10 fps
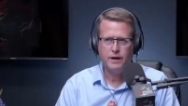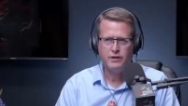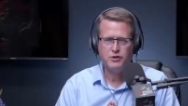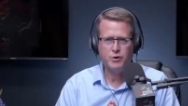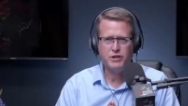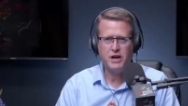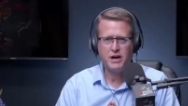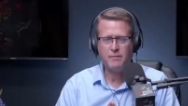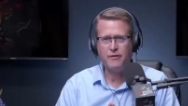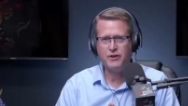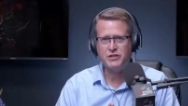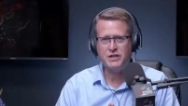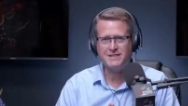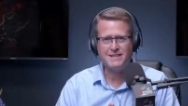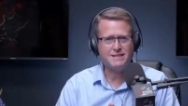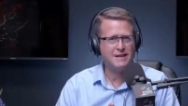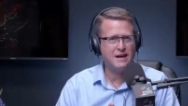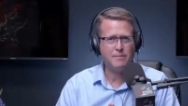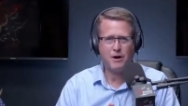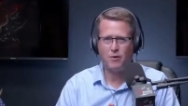as we talk about these things, it's
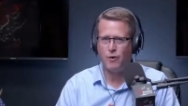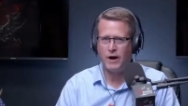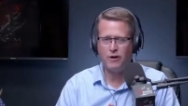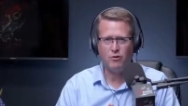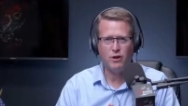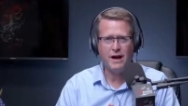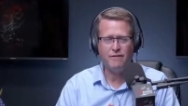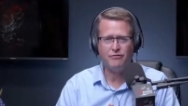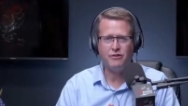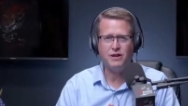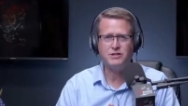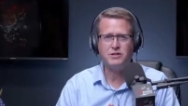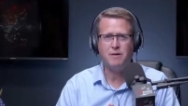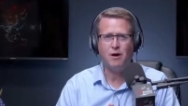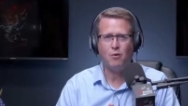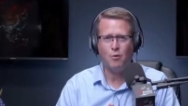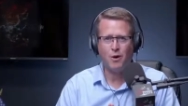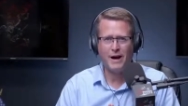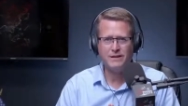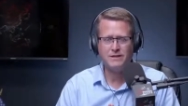not about right or left. It's about
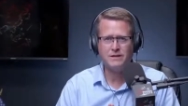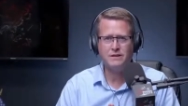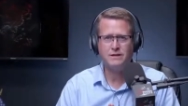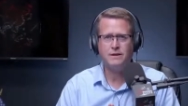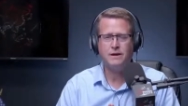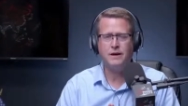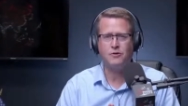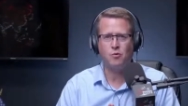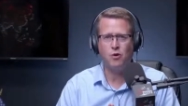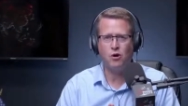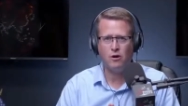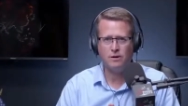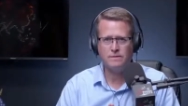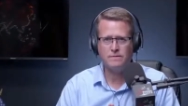right and wrong.